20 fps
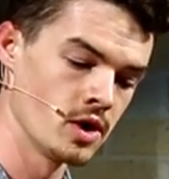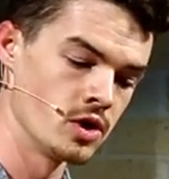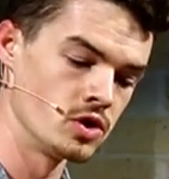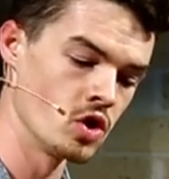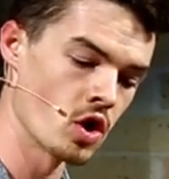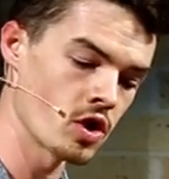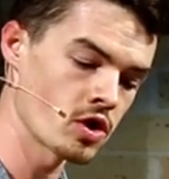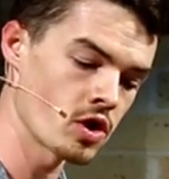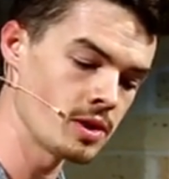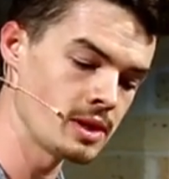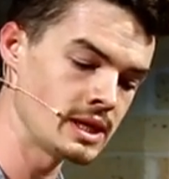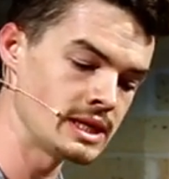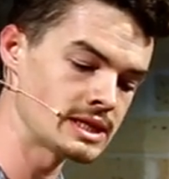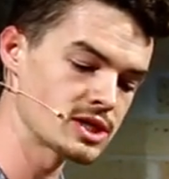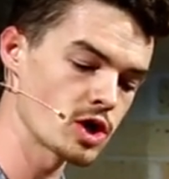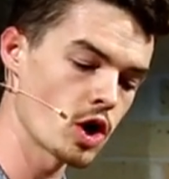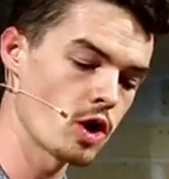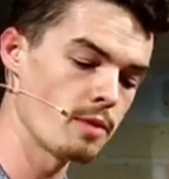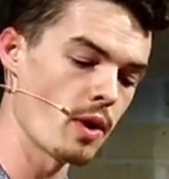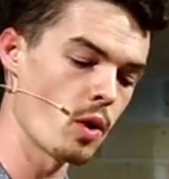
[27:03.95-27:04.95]
Not only
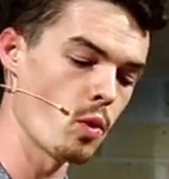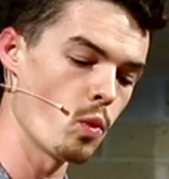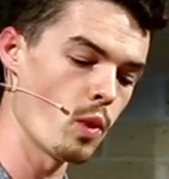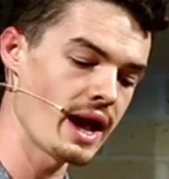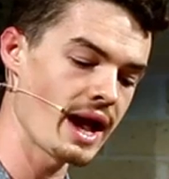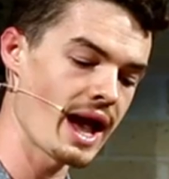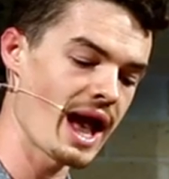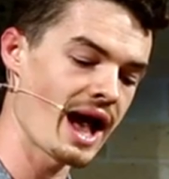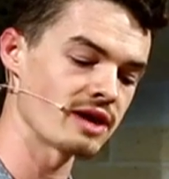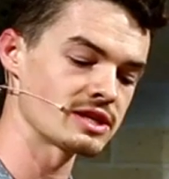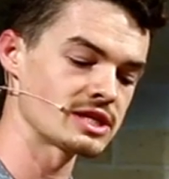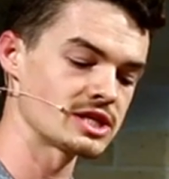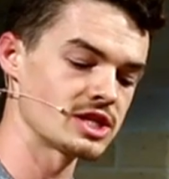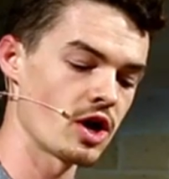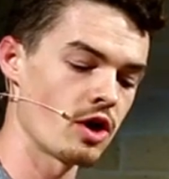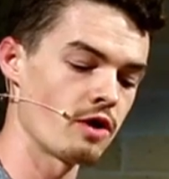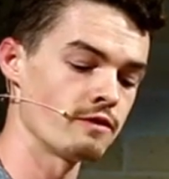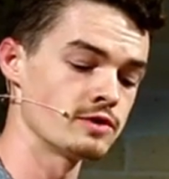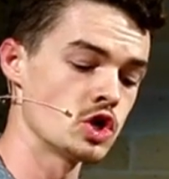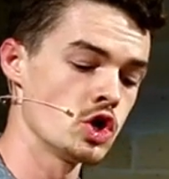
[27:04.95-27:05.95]
so, but we
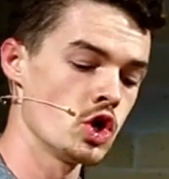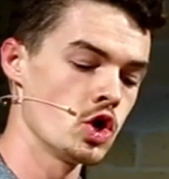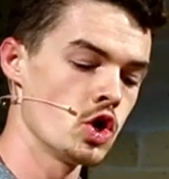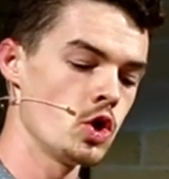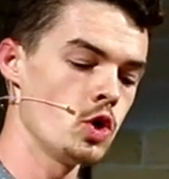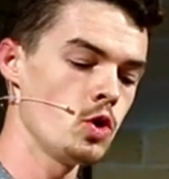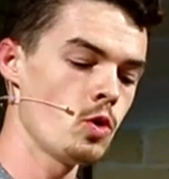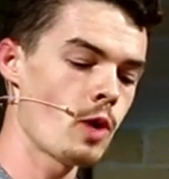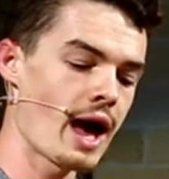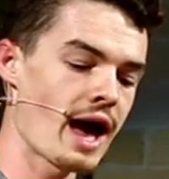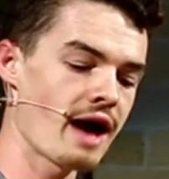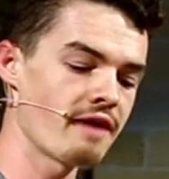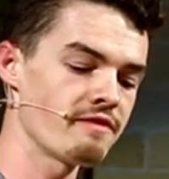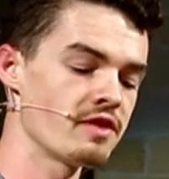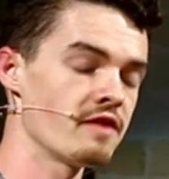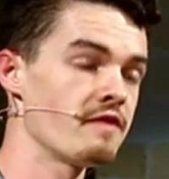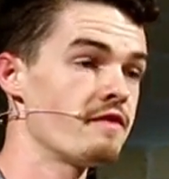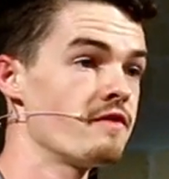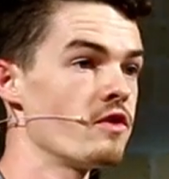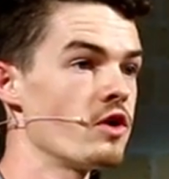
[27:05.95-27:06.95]
ourselves who have
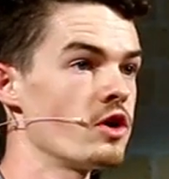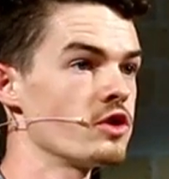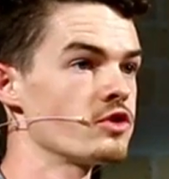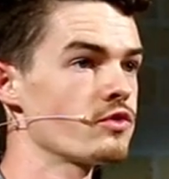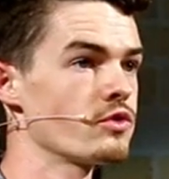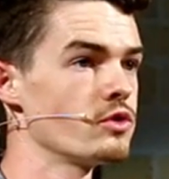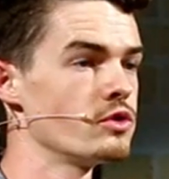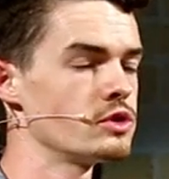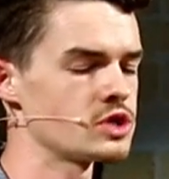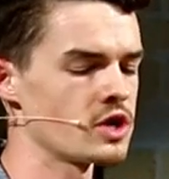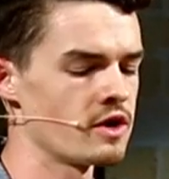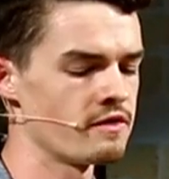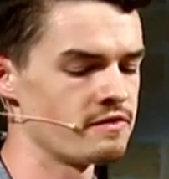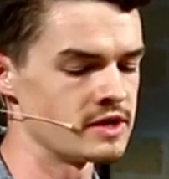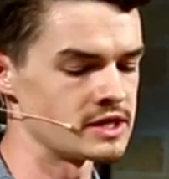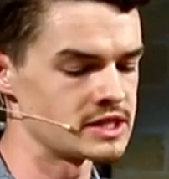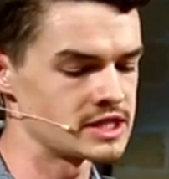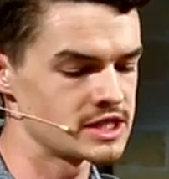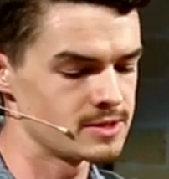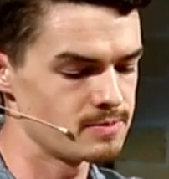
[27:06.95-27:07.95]
the first fruits of
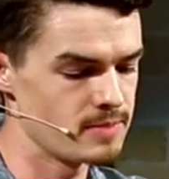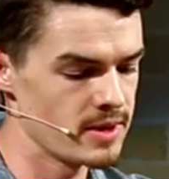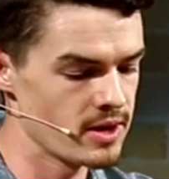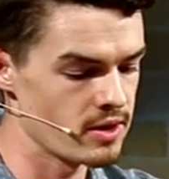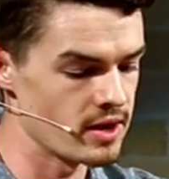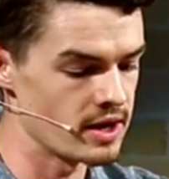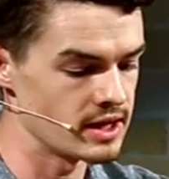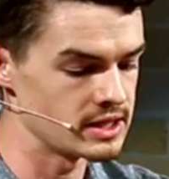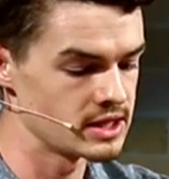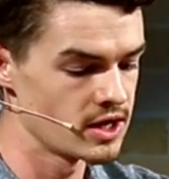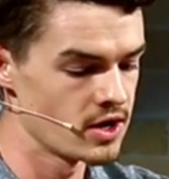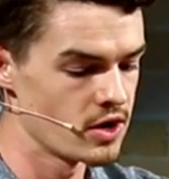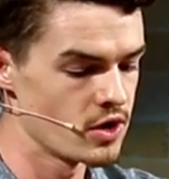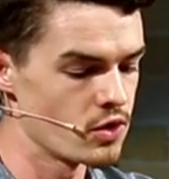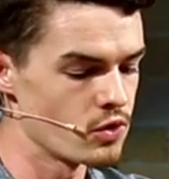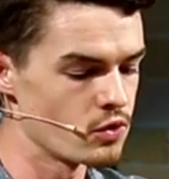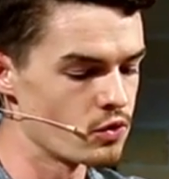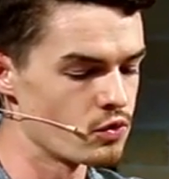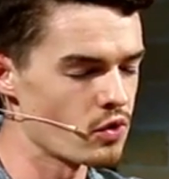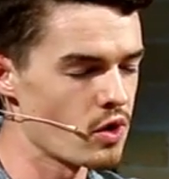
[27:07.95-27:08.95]
the Spirit
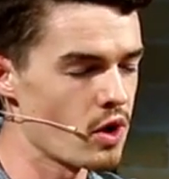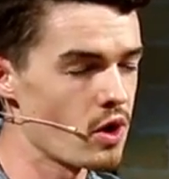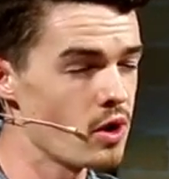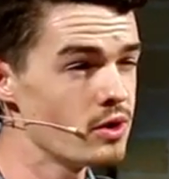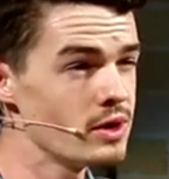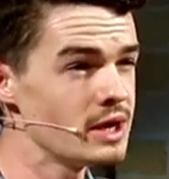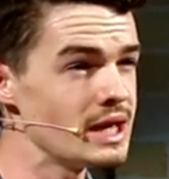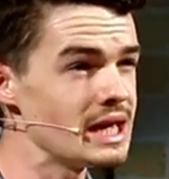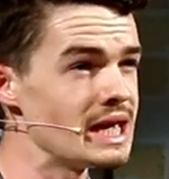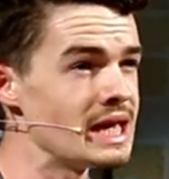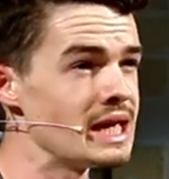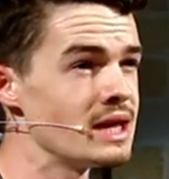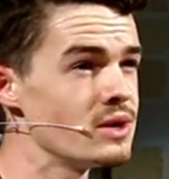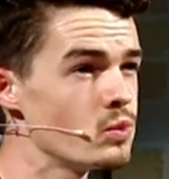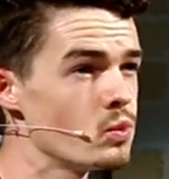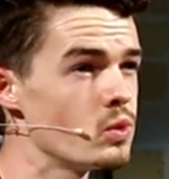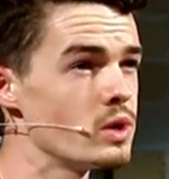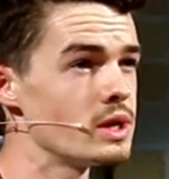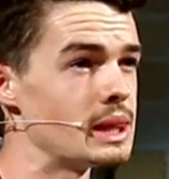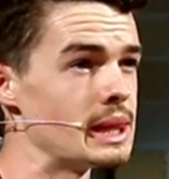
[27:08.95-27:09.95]
groan
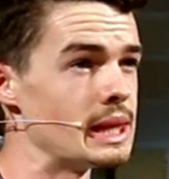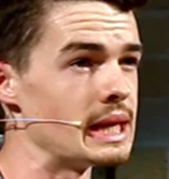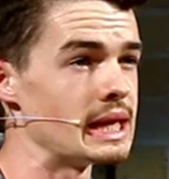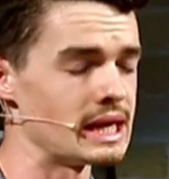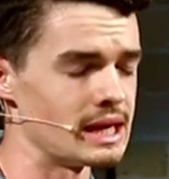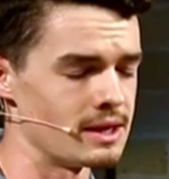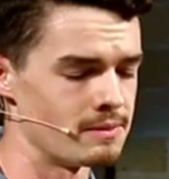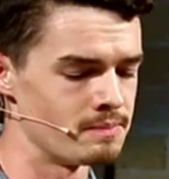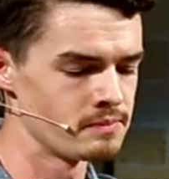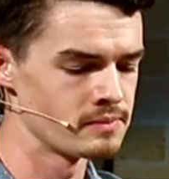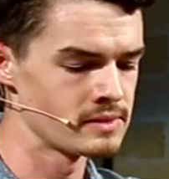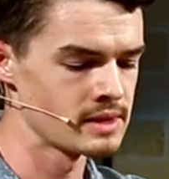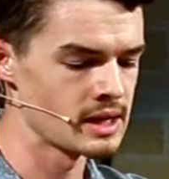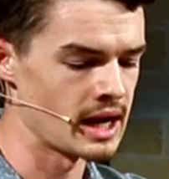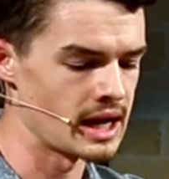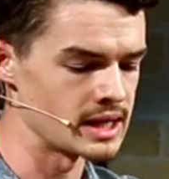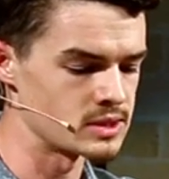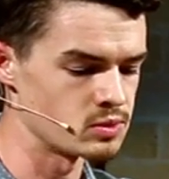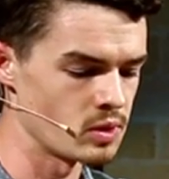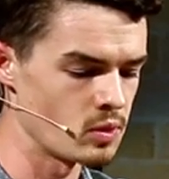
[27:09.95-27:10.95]
inwardly
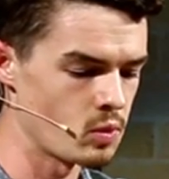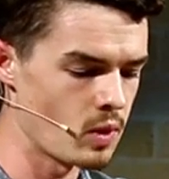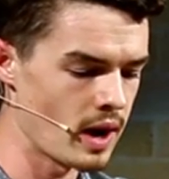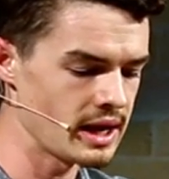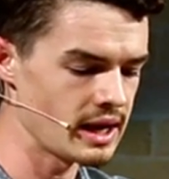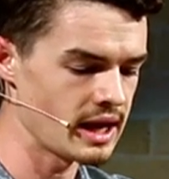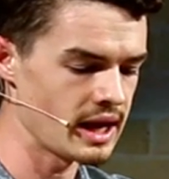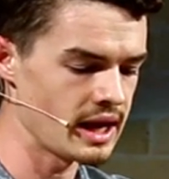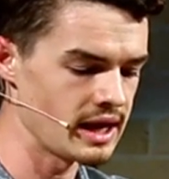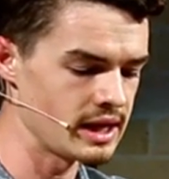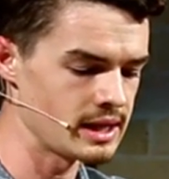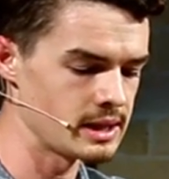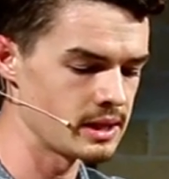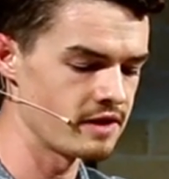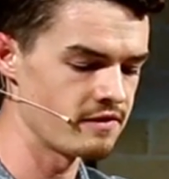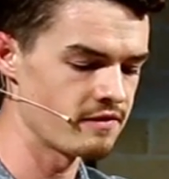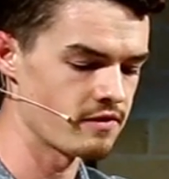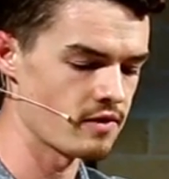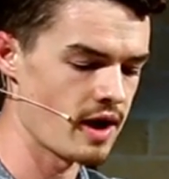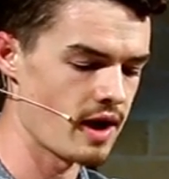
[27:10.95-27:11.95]
as we wait
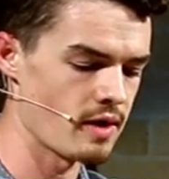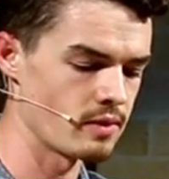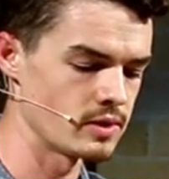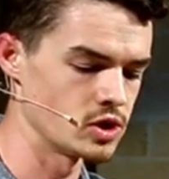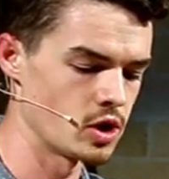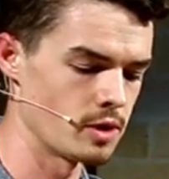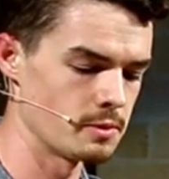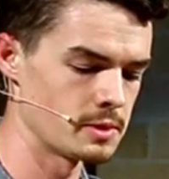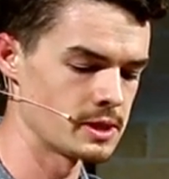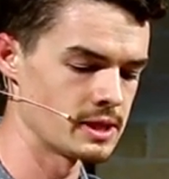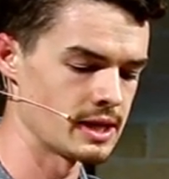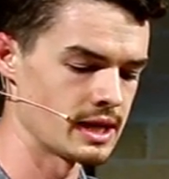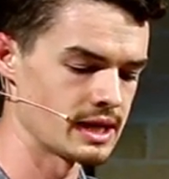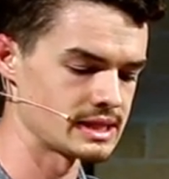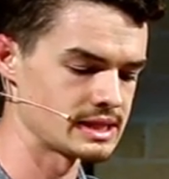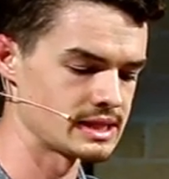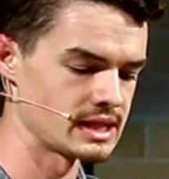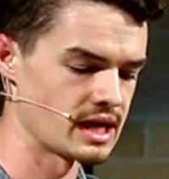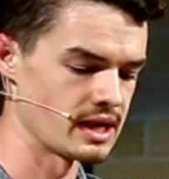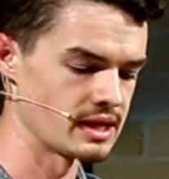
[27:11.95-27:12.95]
eagerly for our adoption
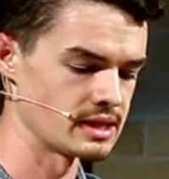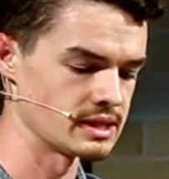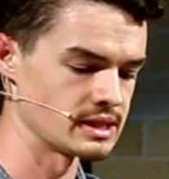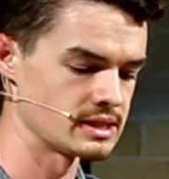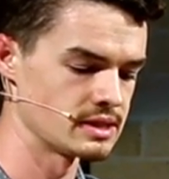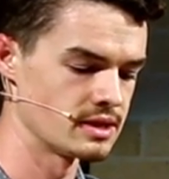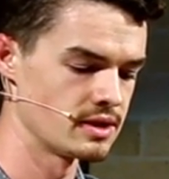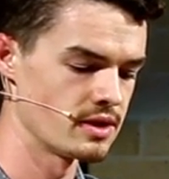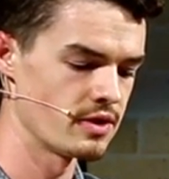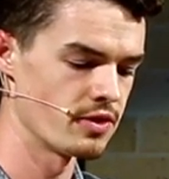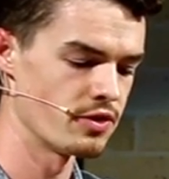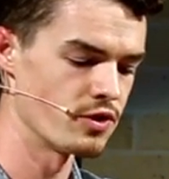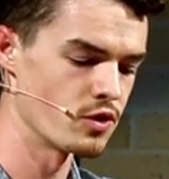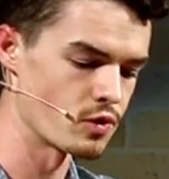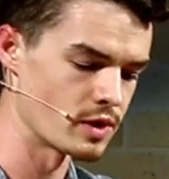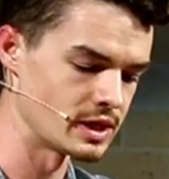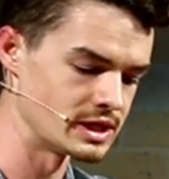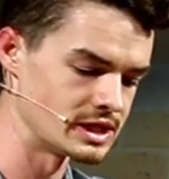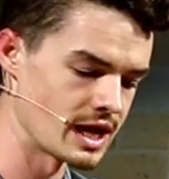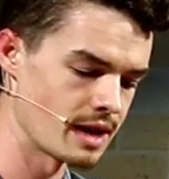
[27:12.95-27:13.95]
as sons, the
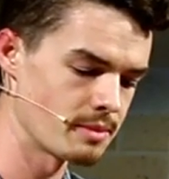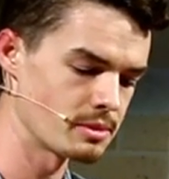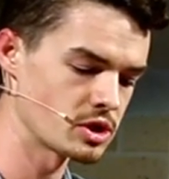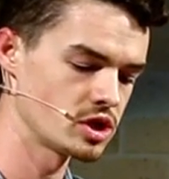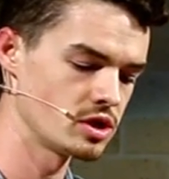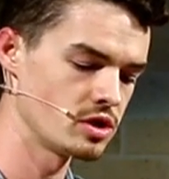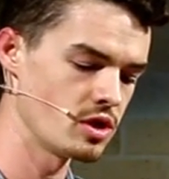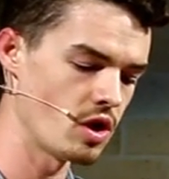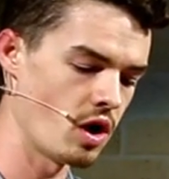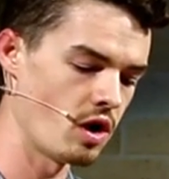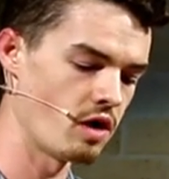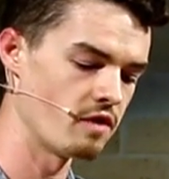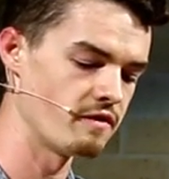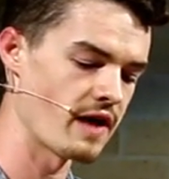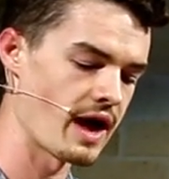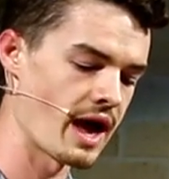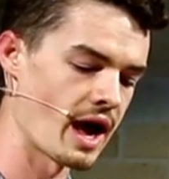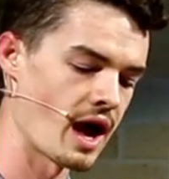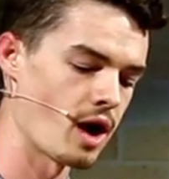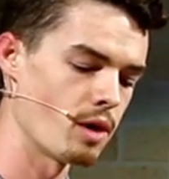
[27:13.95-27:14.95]
redemption of
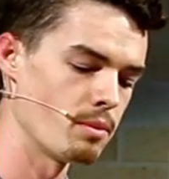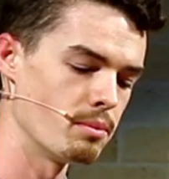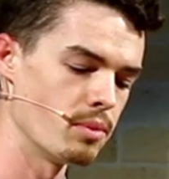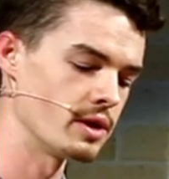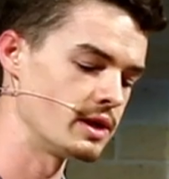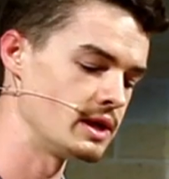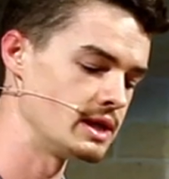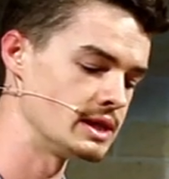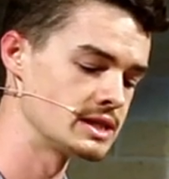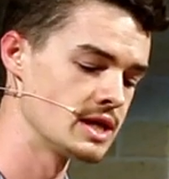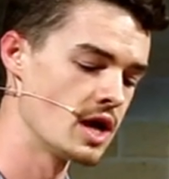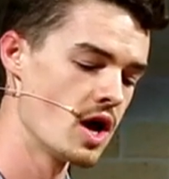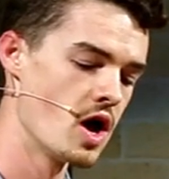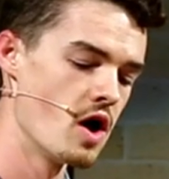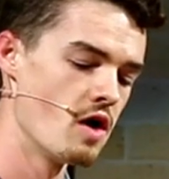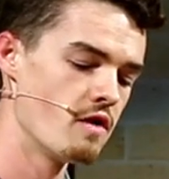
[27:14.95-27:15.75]
our bodies.